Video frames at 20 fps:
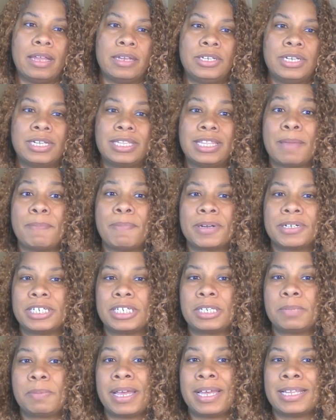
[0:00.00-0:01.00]
Did they
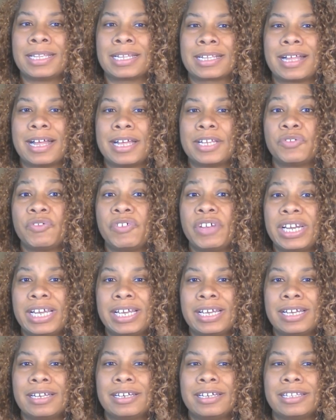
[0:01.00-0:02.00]
participate in the class
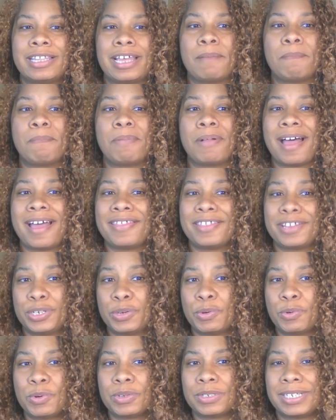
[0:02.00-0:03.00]
reading? Could they apply the
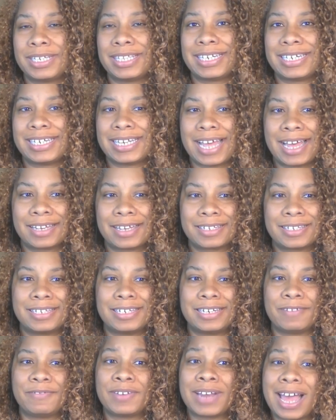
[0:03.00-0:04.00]
tool to the
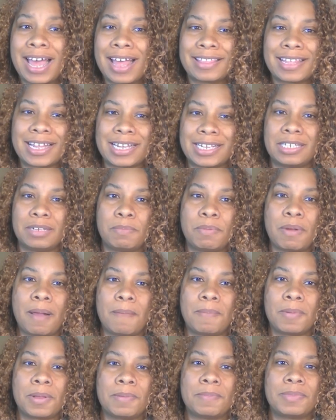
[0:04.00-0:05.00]
text? If not, that's the
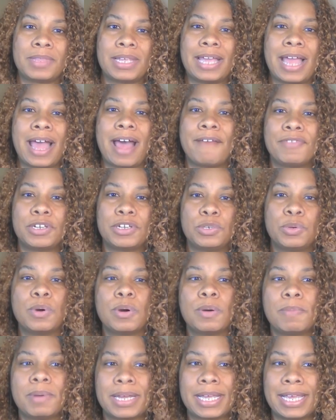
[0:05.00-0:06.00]
problem. They have the
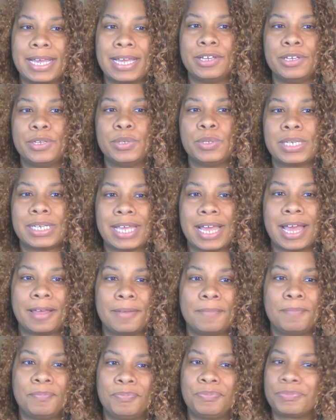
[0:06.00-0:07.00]
tool but can't use it yet.
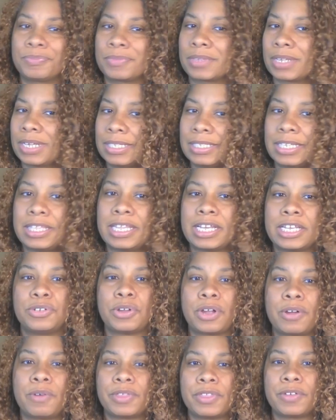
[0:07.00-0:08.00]
Did they
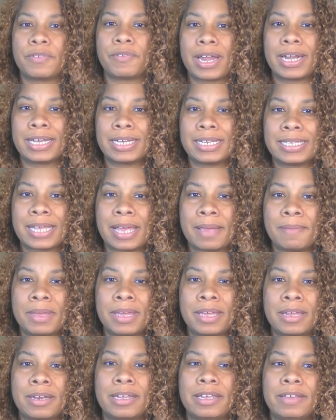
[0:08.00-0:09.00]
struggle with the writing
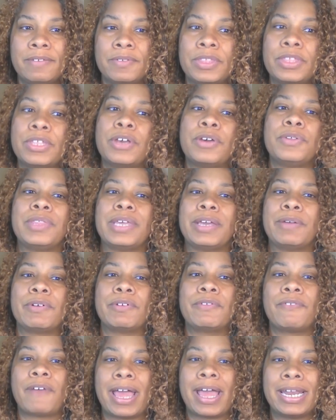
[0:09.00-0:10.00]
assignment even though they were
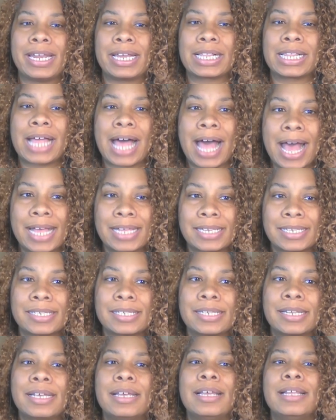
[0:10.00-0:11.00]
fine in class?
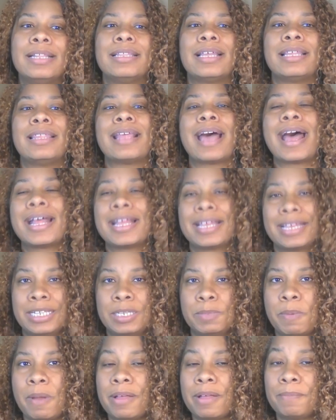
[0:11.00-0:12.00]
Then that is
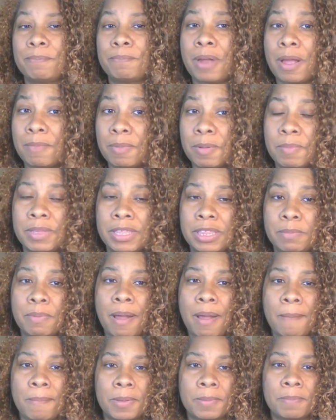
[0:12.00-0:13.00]
probably the
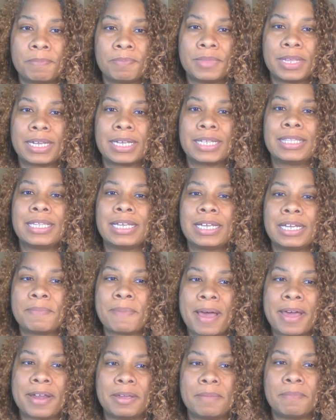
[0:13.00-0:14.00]
problem. They can think
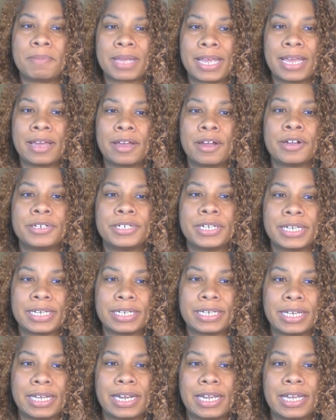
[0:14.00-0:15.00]
about it but can't
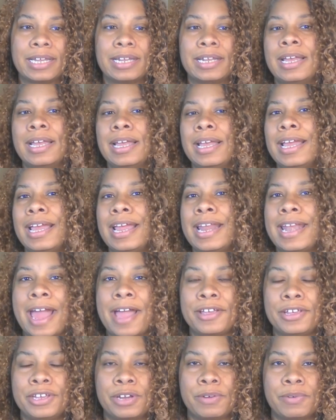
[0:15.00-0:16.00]
articulate it. And now
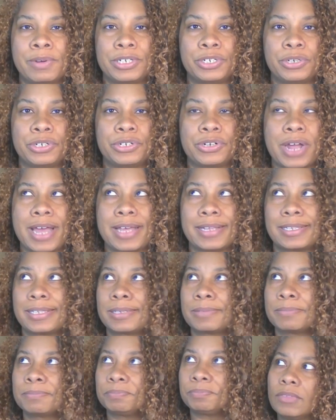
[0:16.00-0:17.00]
you know what to address.
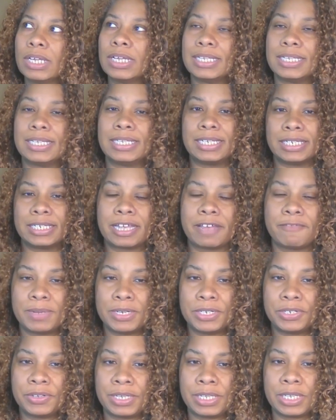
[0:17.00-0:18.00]
Since I've
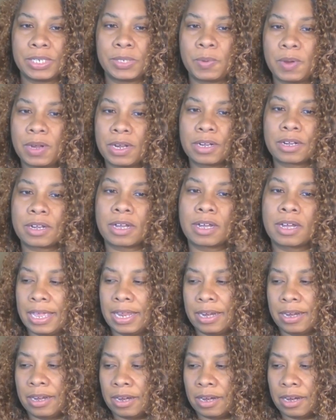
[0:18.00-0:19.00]
been doing this work
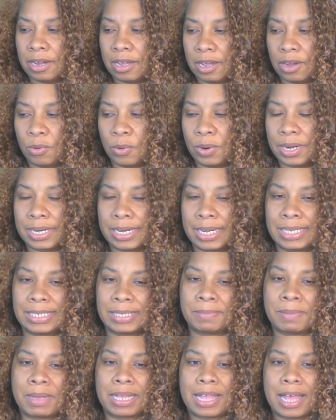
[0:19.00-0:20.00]
and
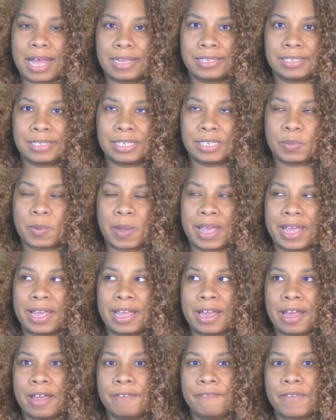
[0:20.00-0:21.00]
organizing my class in this way,
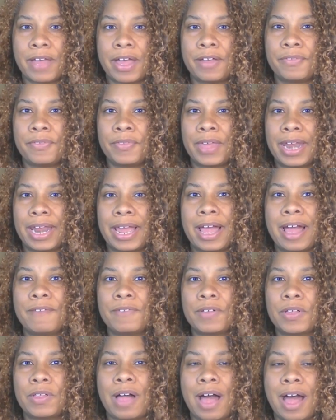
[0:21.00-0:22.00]
I found that I have
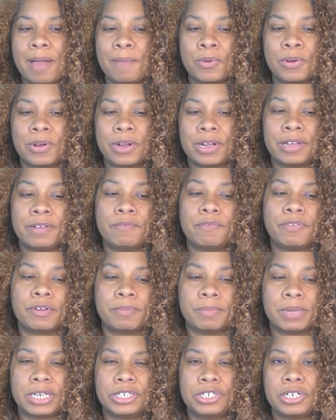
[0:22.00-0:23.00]
a lot more
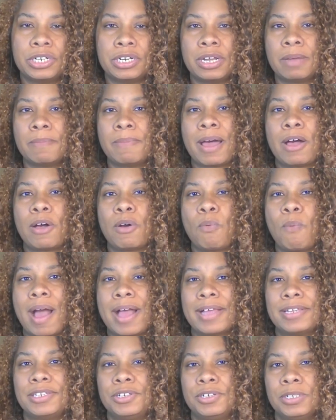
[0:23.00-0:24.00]
information about why
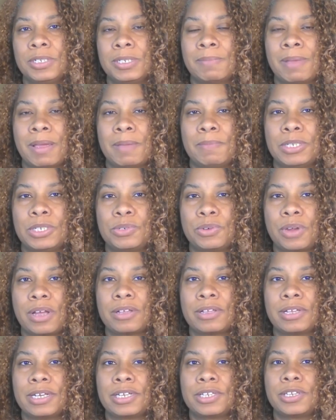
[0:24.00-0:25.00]
students might be
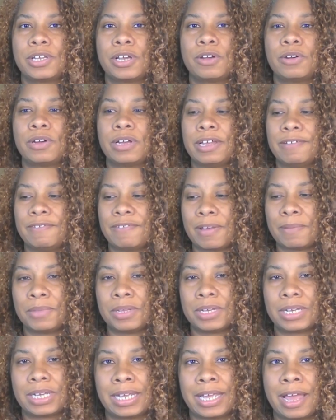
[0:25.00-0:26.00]
struggling. So if I'm
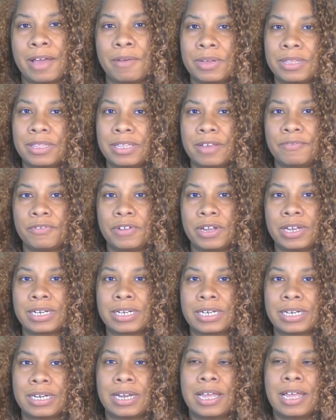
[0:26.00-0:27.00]
looking at what they've
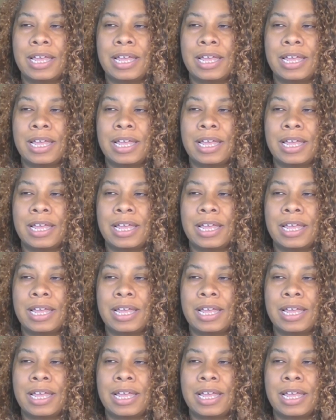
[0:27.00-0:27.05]
written,